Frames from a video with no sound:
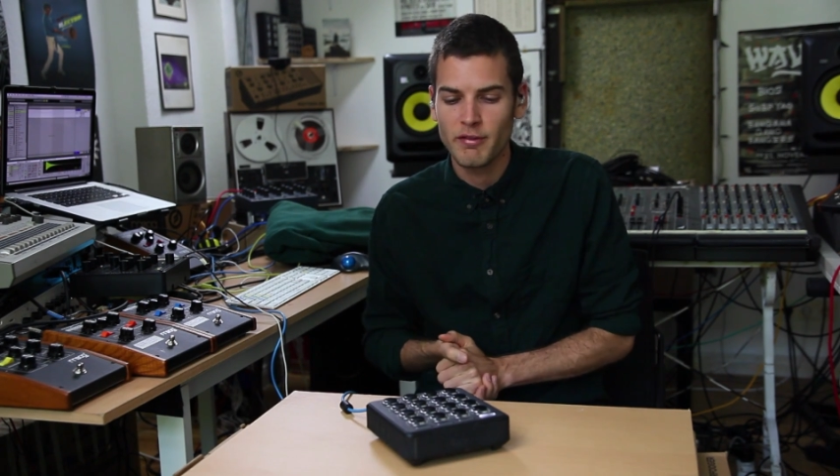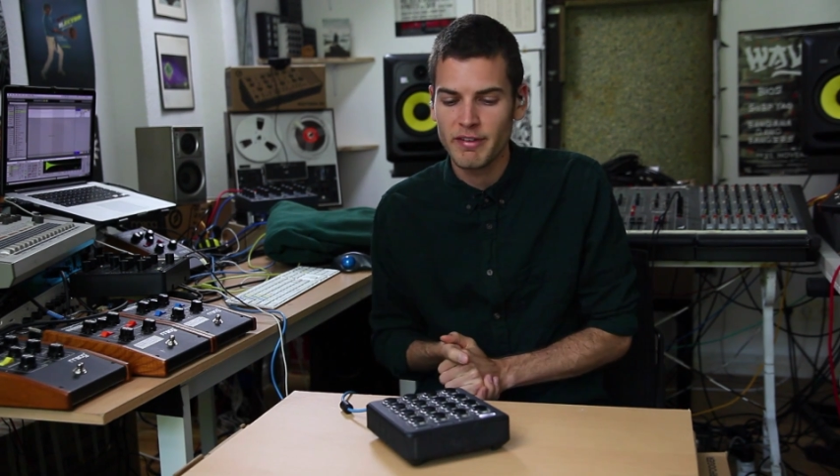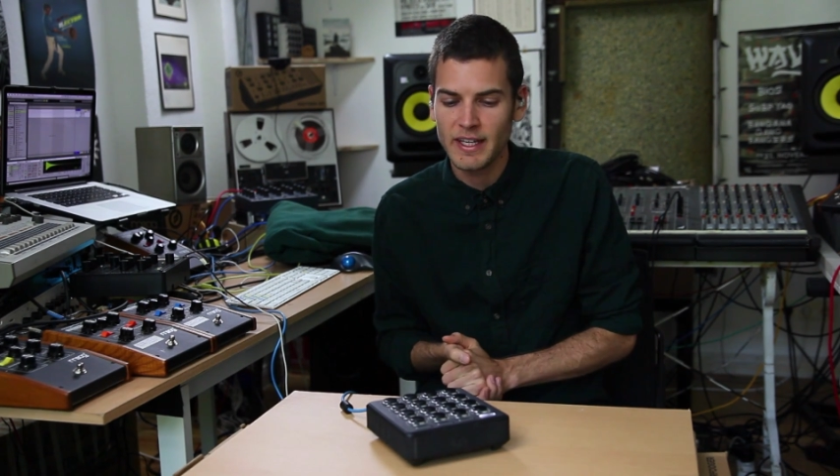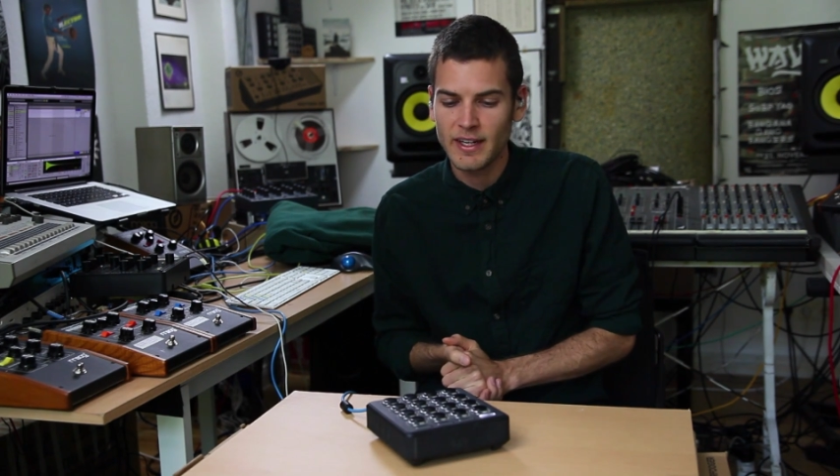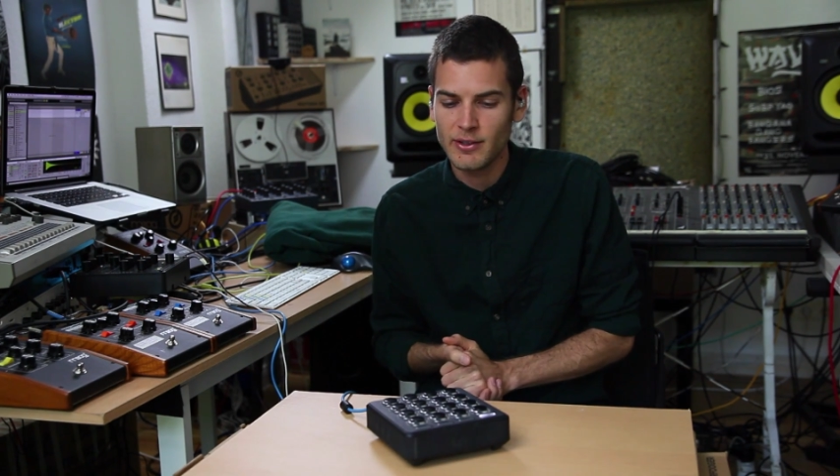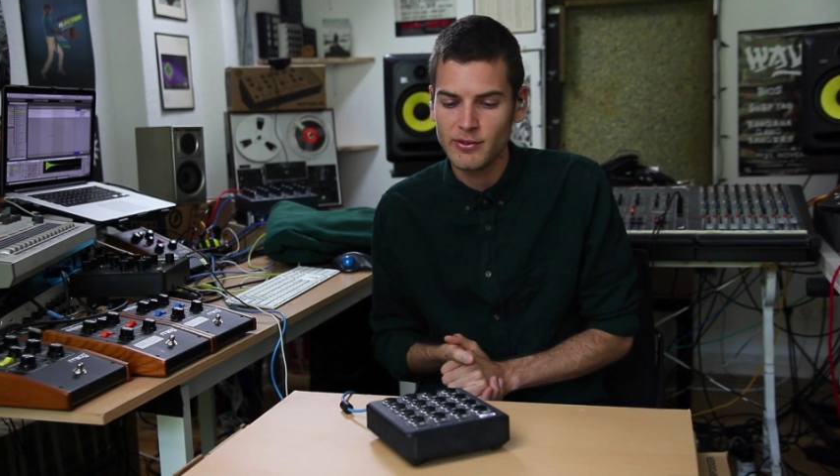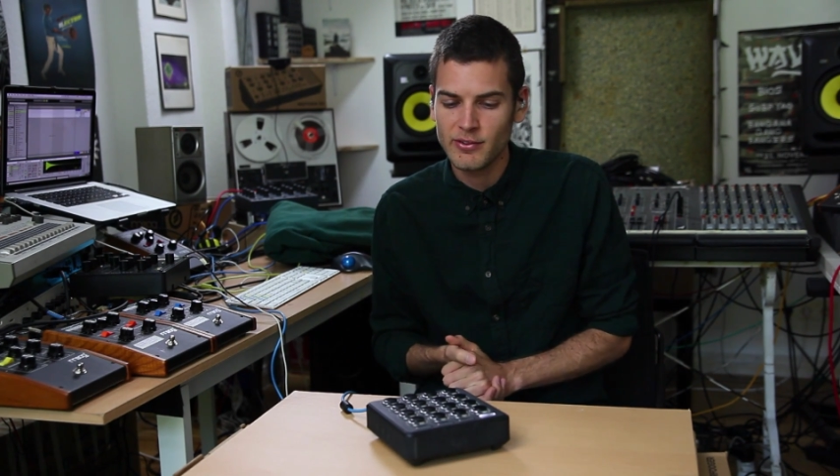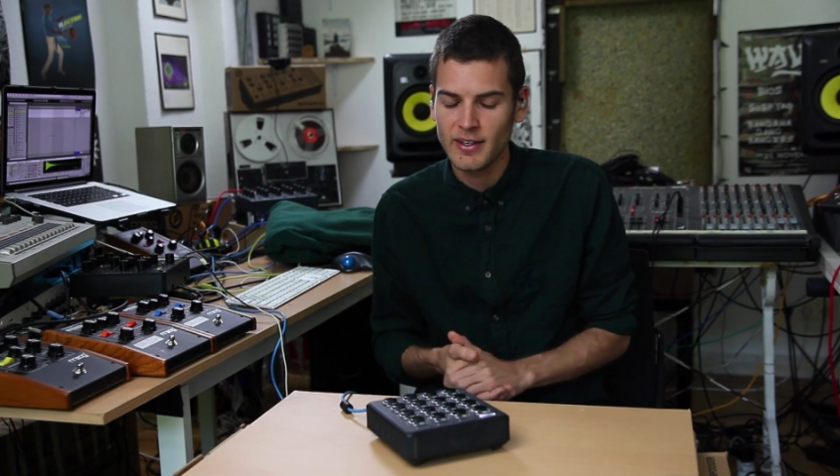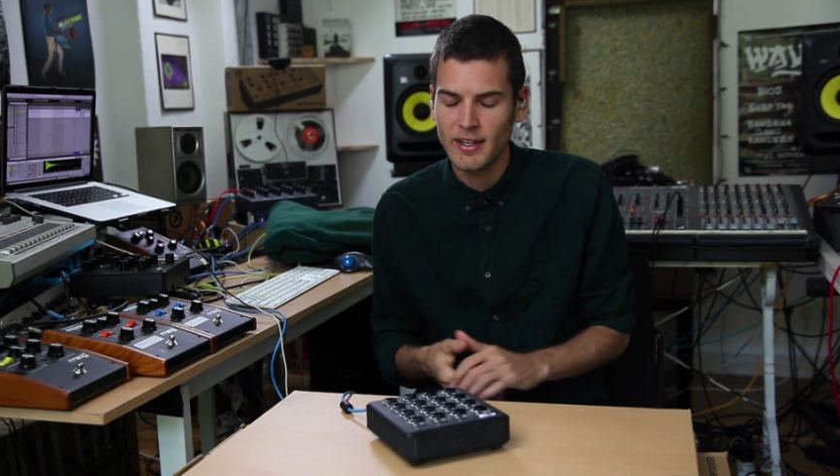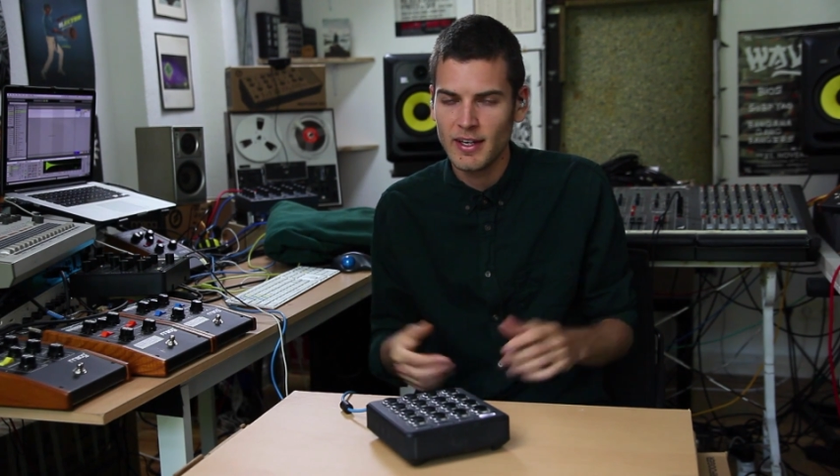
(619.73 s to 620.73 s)

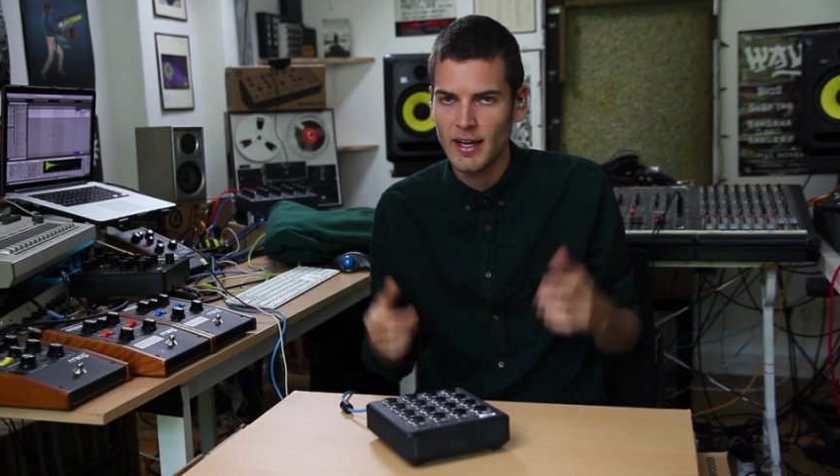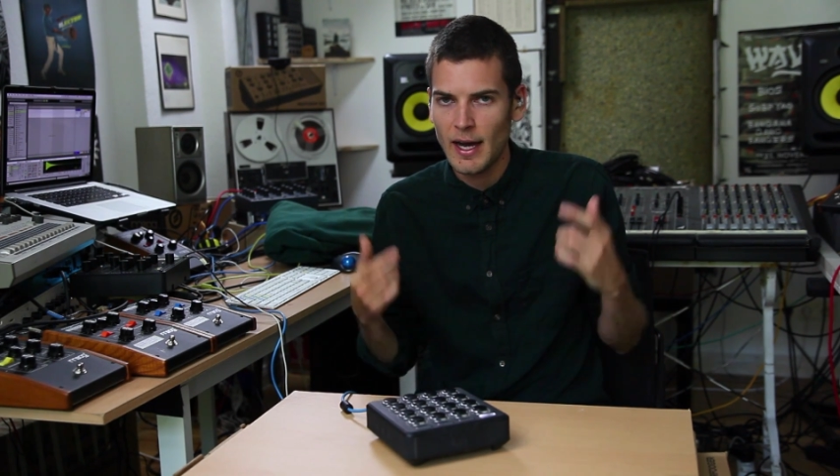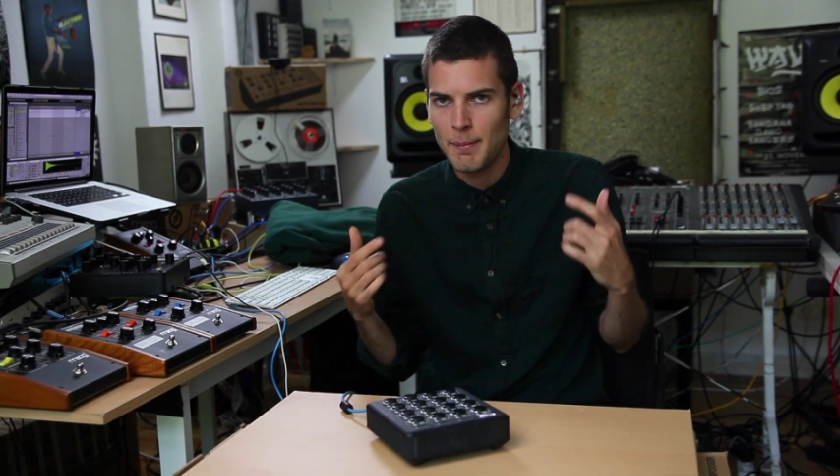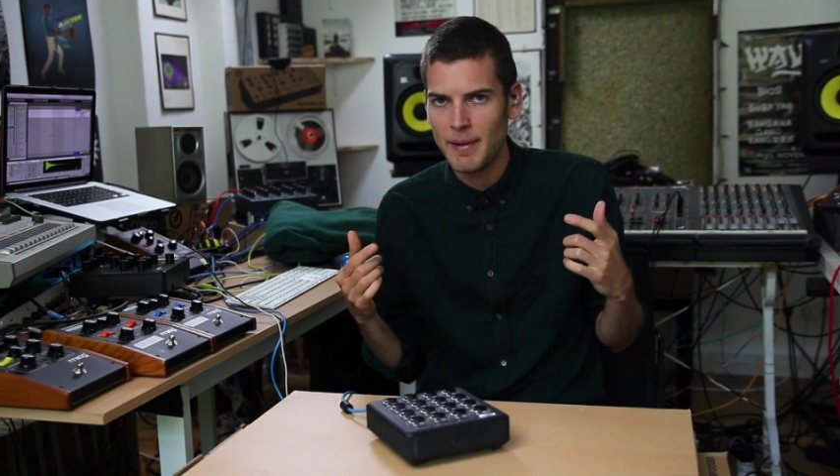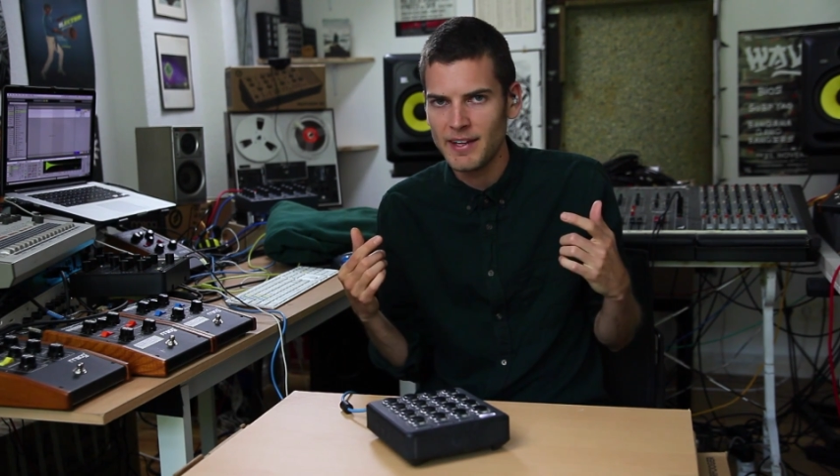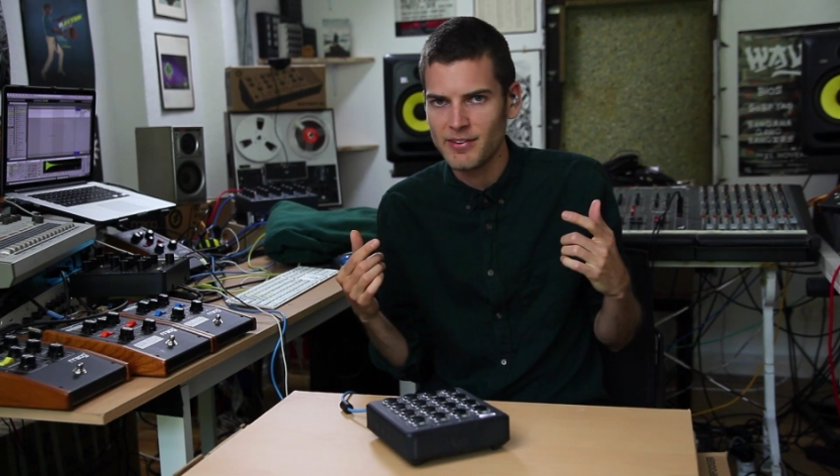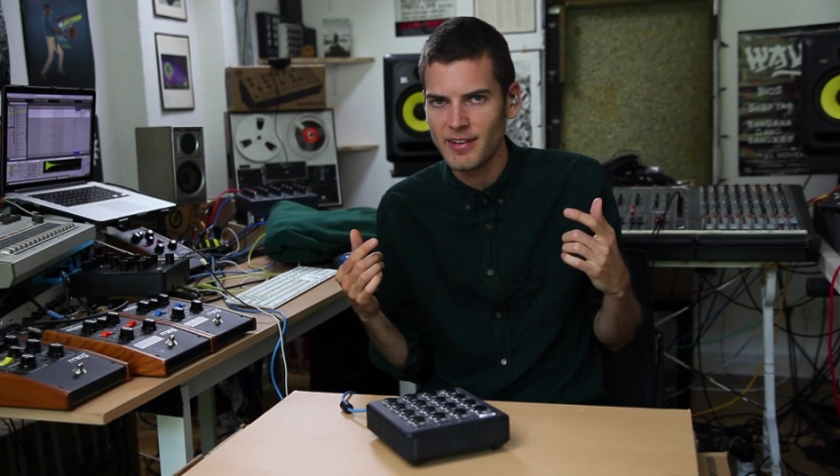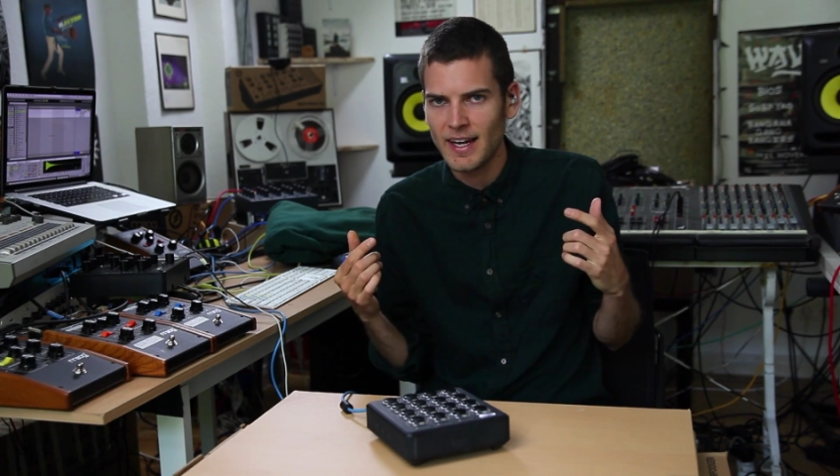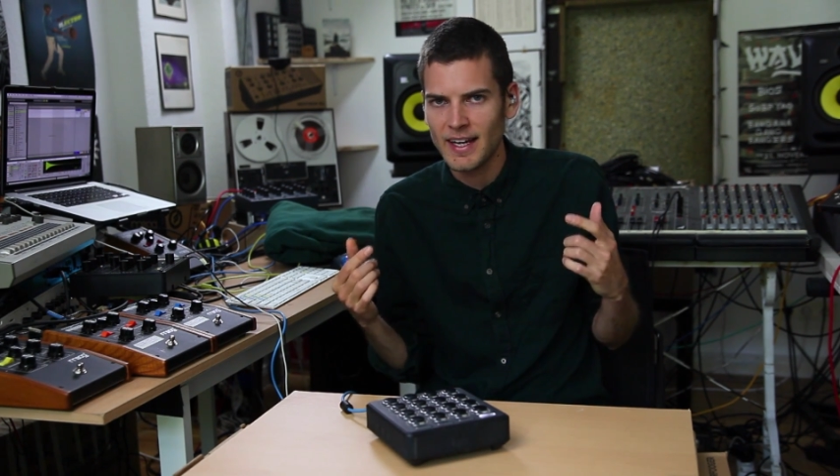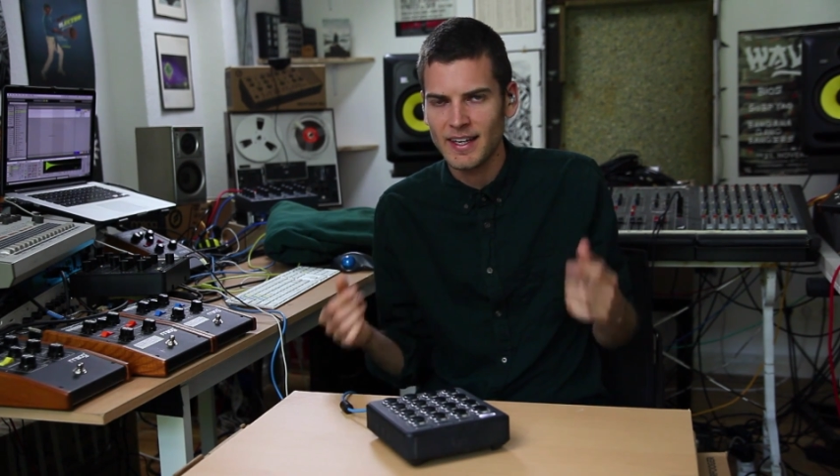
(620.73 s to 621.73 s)
videos. I'm Mad
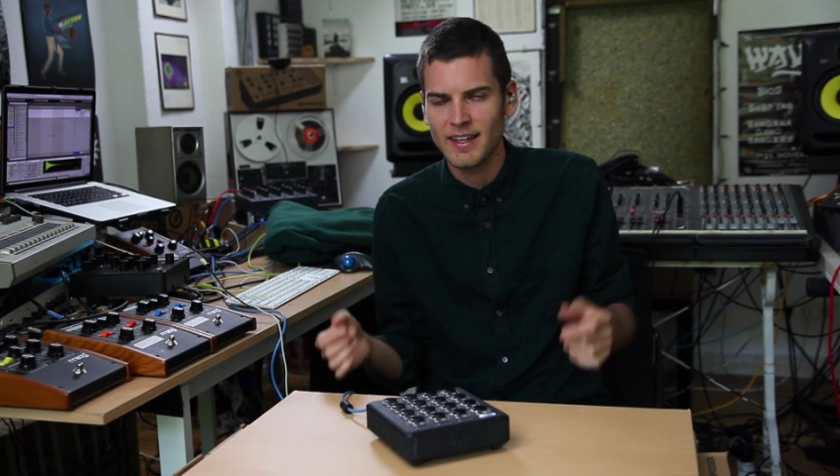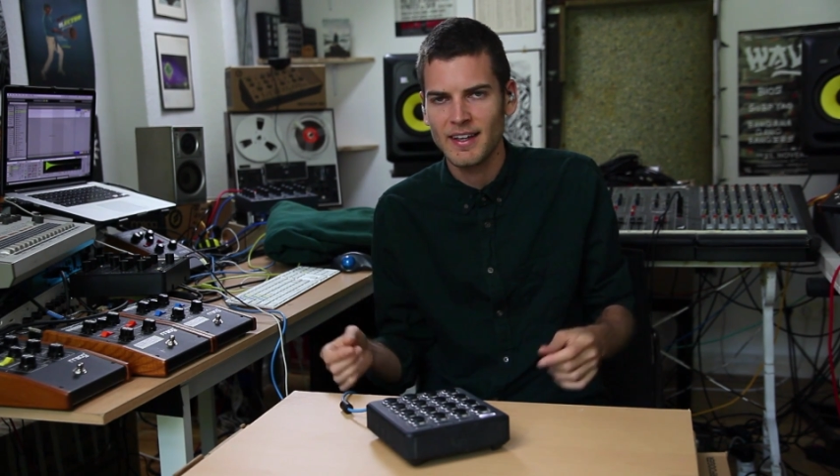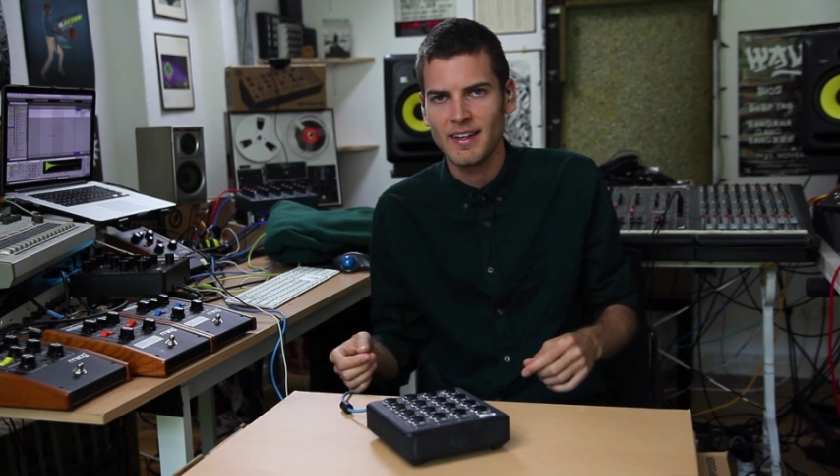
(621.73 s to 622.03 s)
Zach.